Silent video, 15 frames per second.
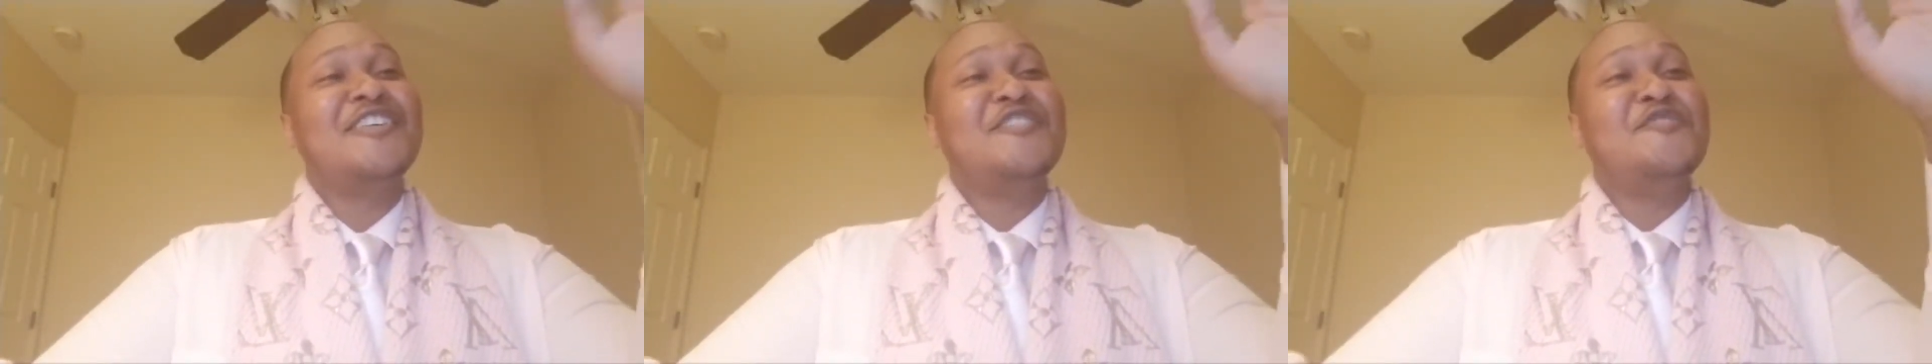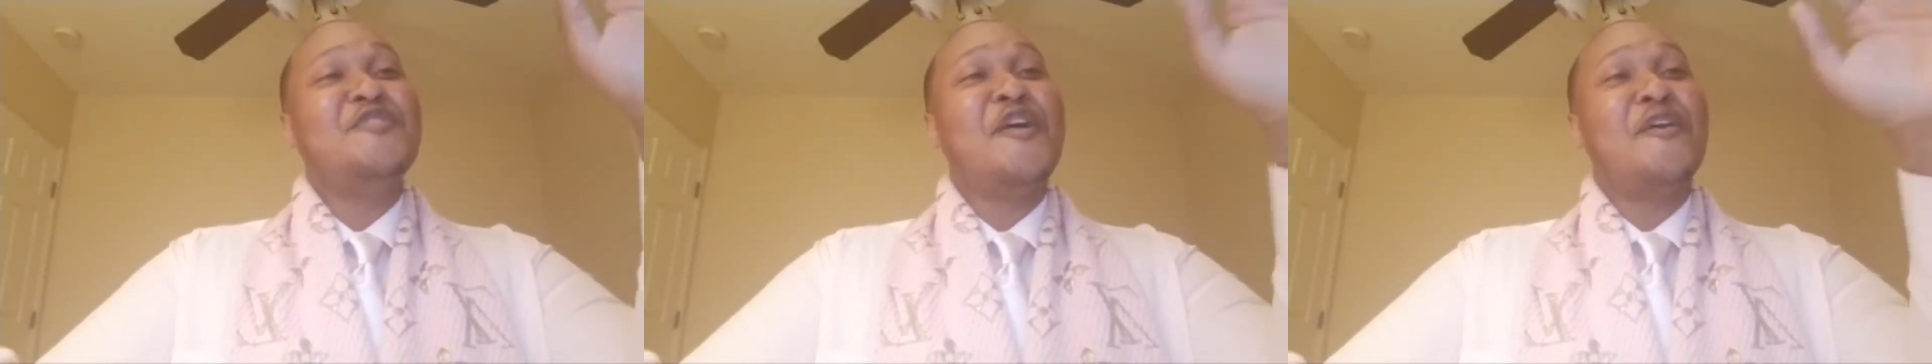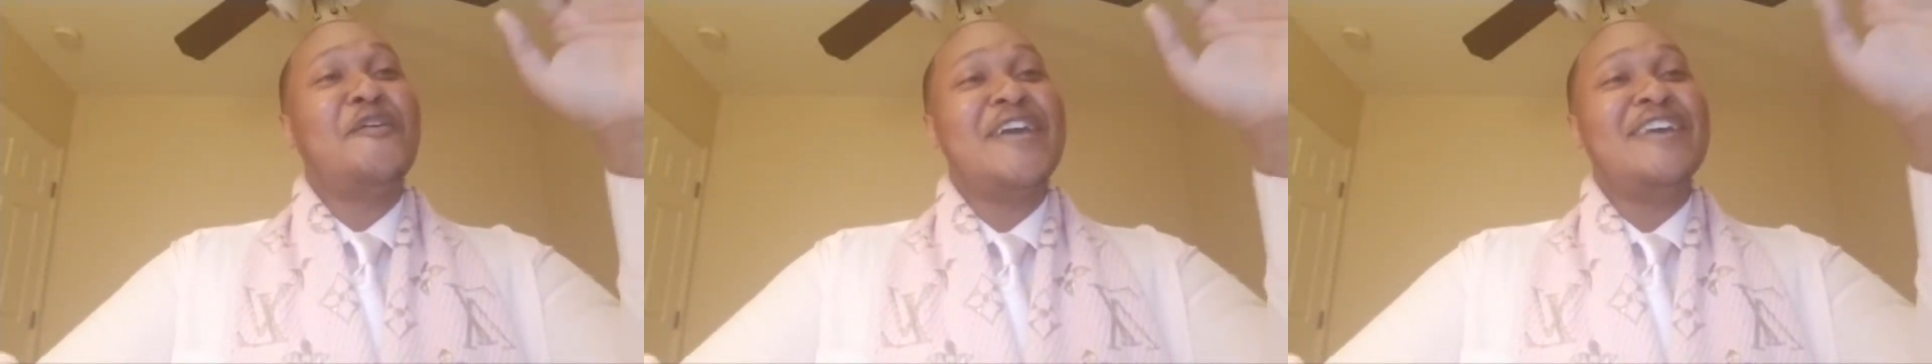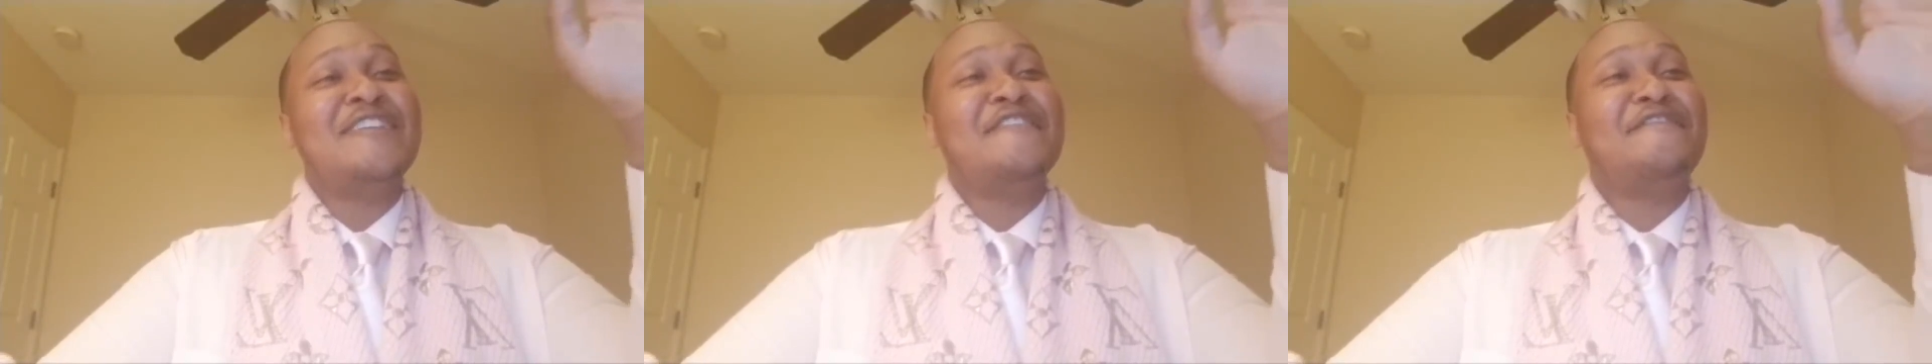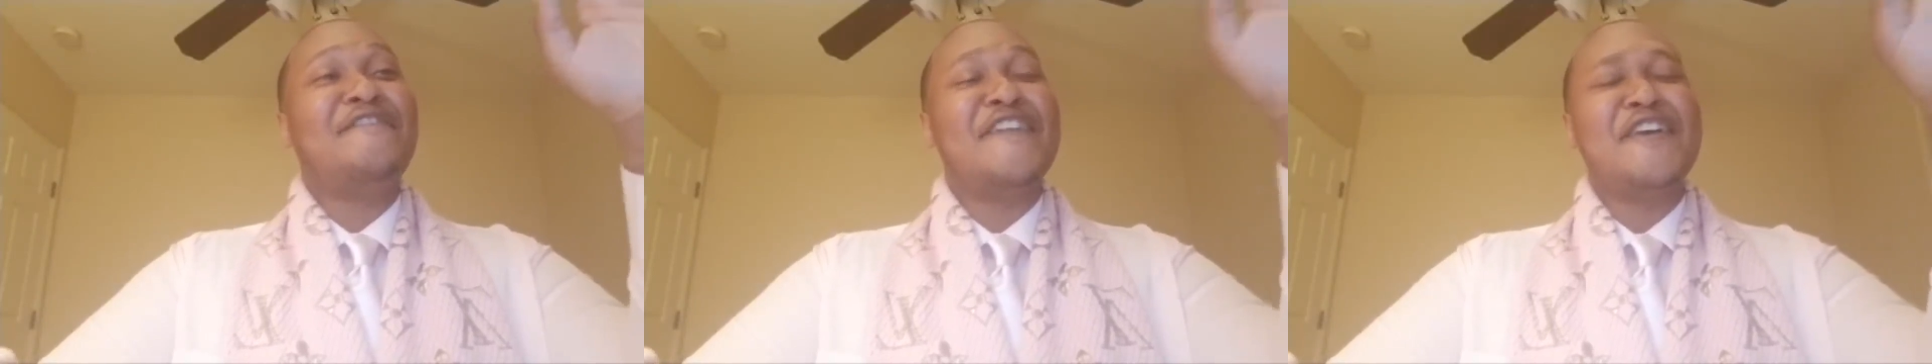in
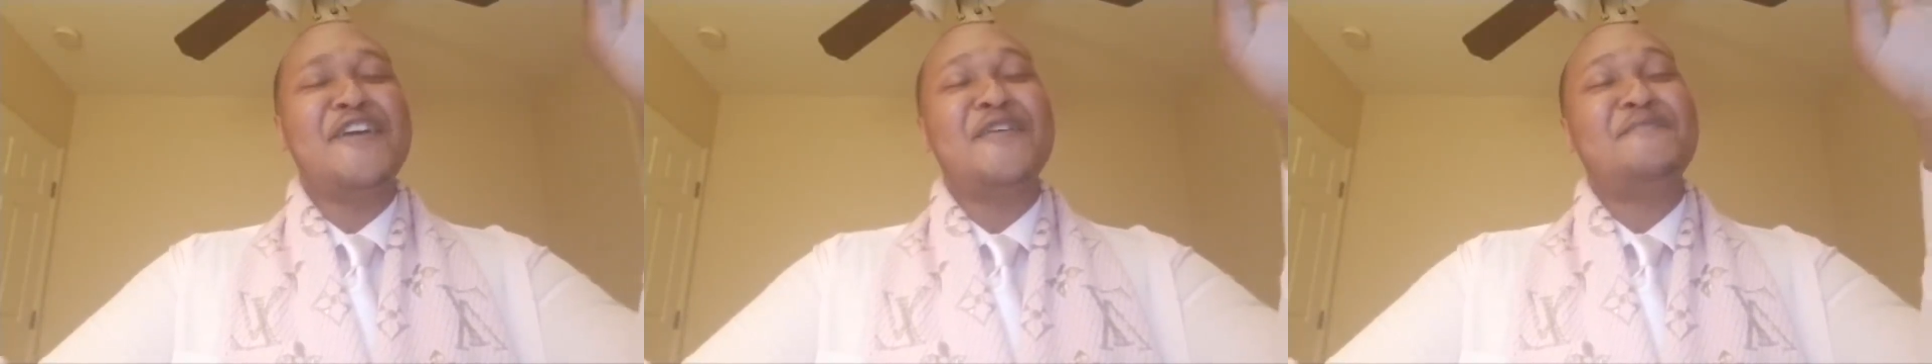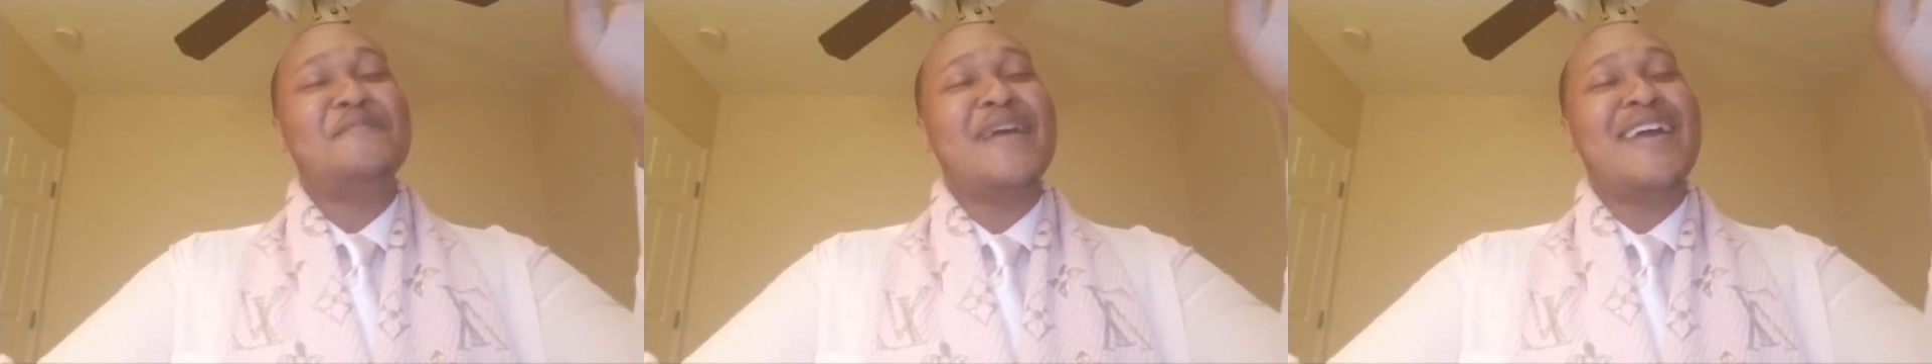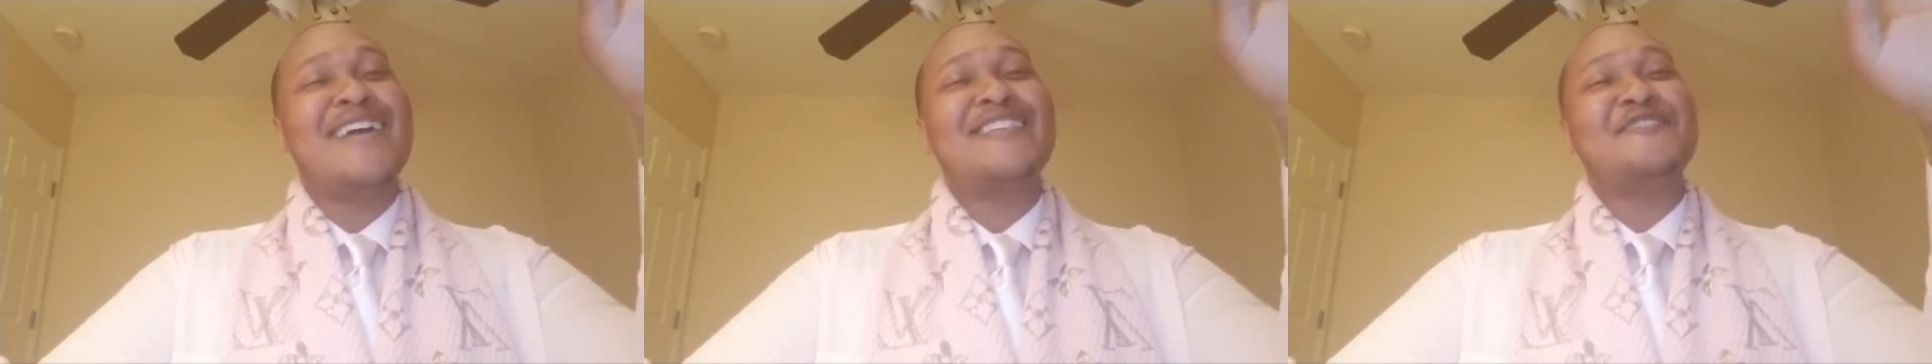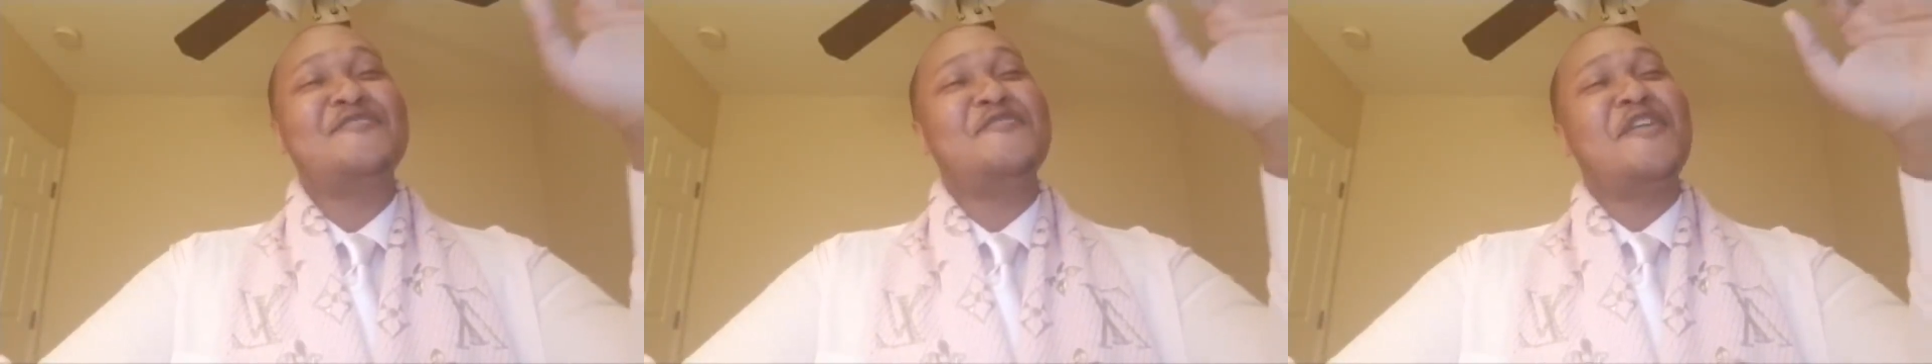the film, man.